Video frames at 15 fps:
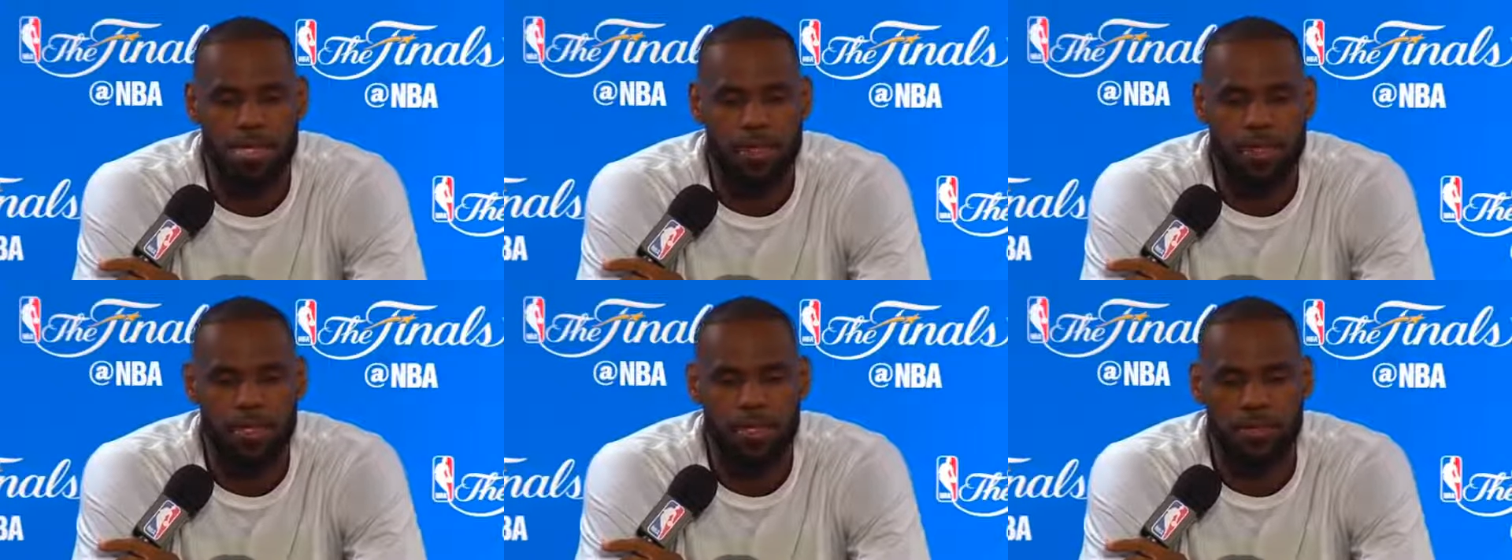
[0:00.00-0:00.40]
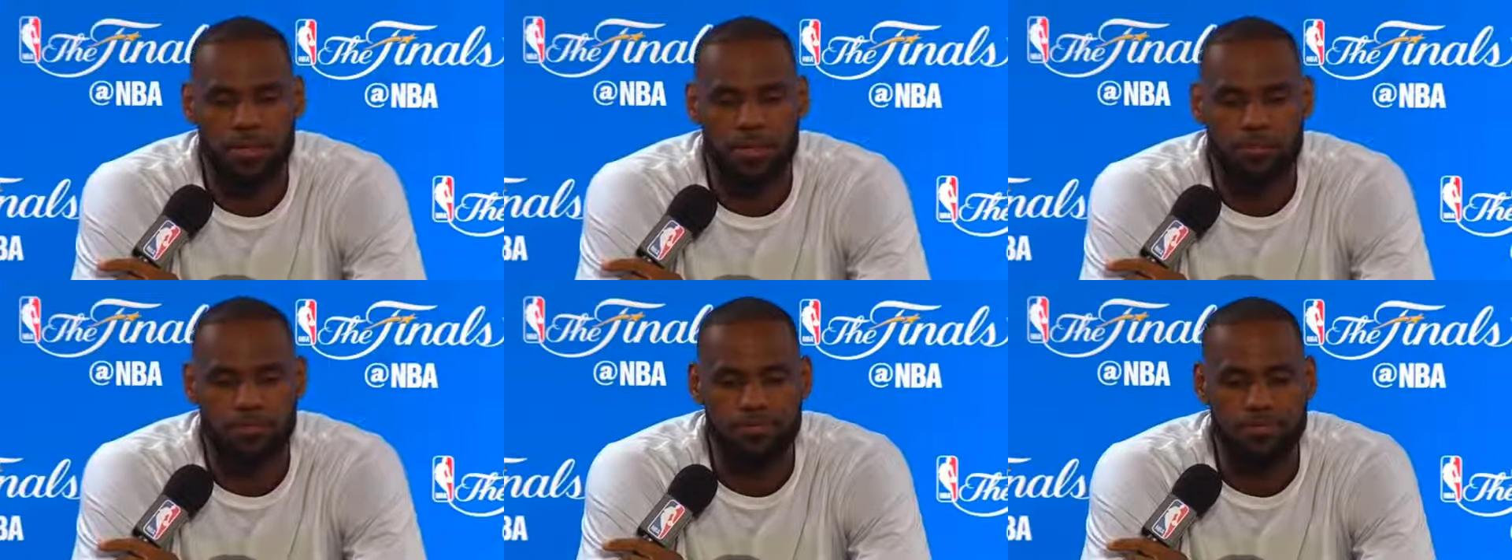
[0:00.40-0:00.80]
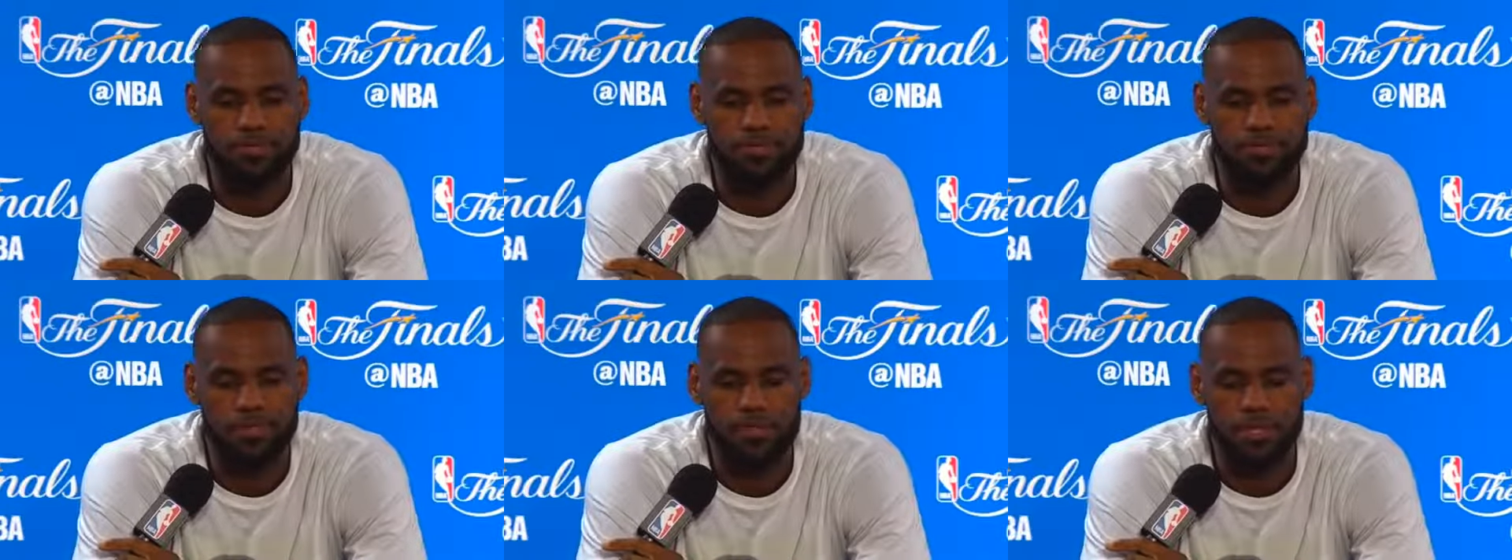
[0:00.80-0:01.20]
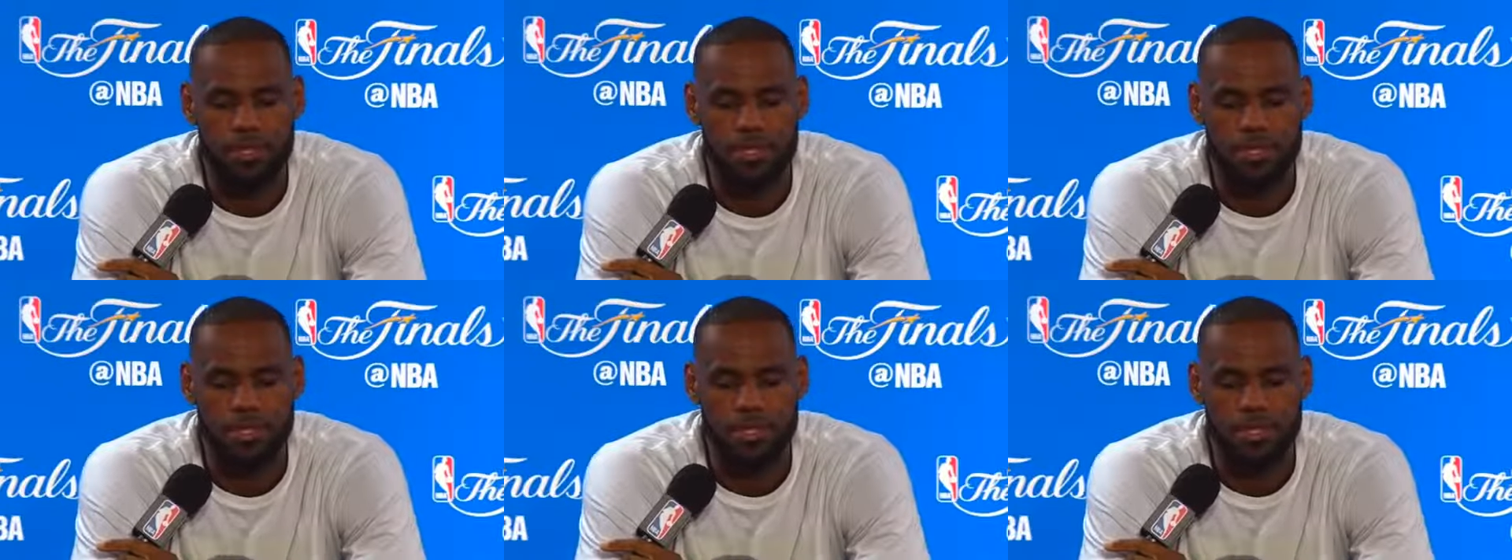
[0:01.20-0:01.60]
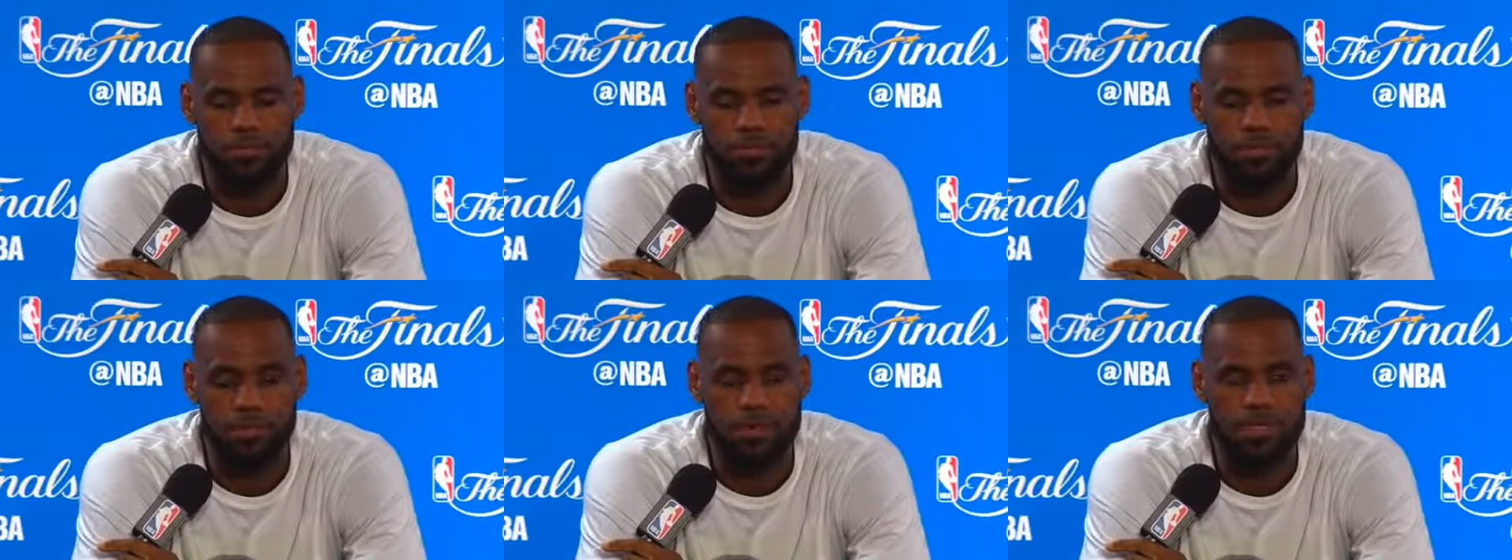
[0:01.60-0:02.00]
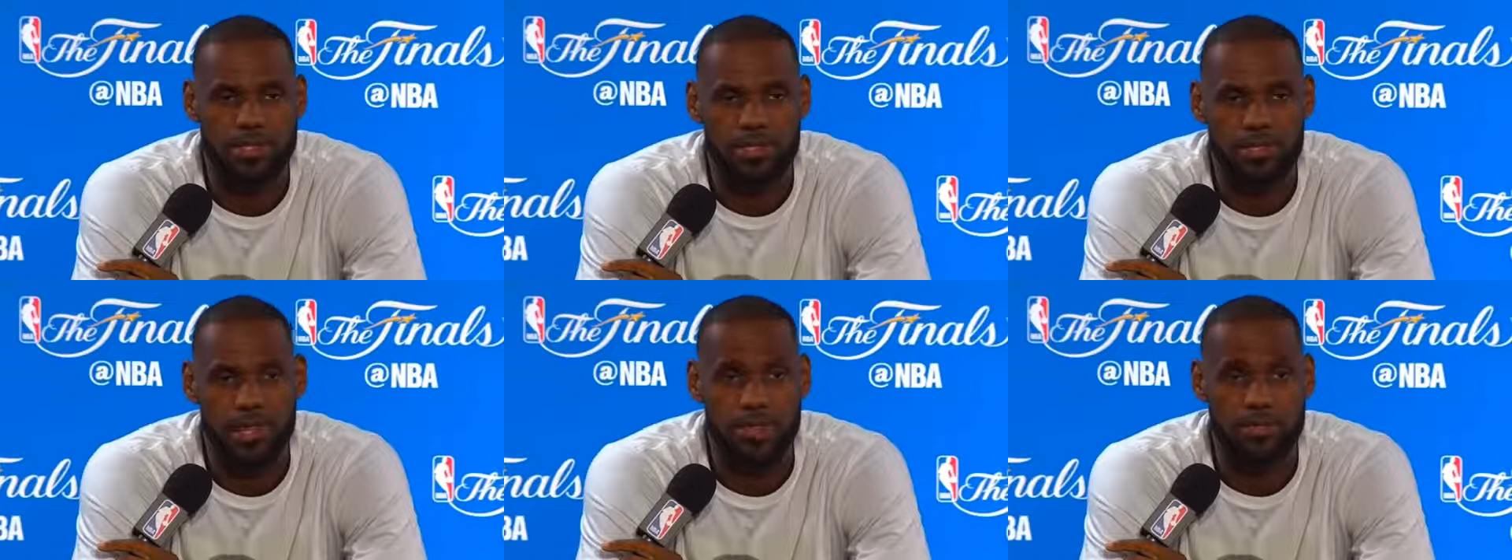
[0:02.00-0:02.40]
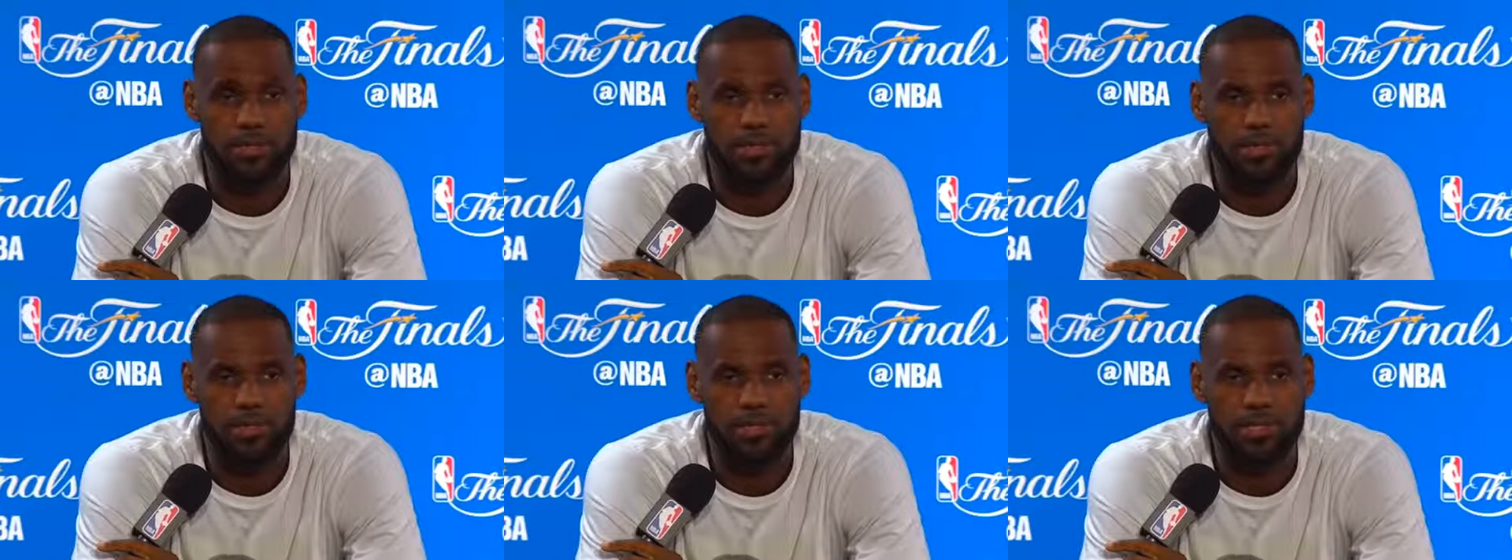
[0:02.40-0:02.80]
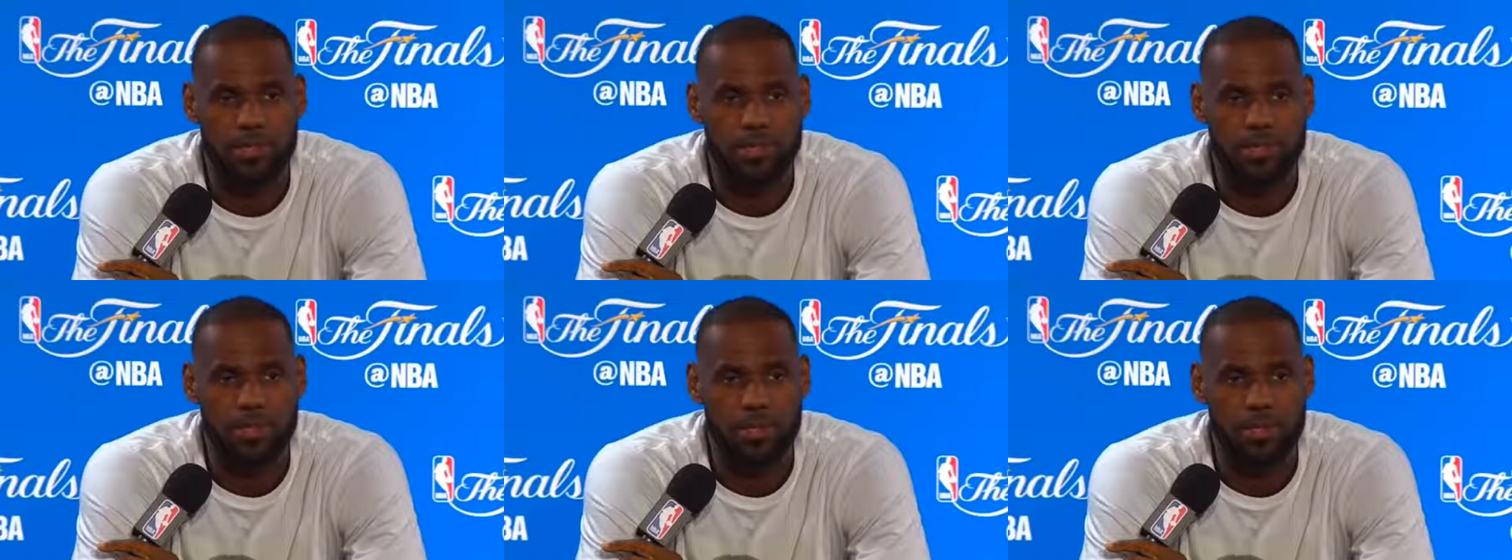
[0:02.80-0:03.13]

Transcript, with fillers: um, to keep progressing and not regressing,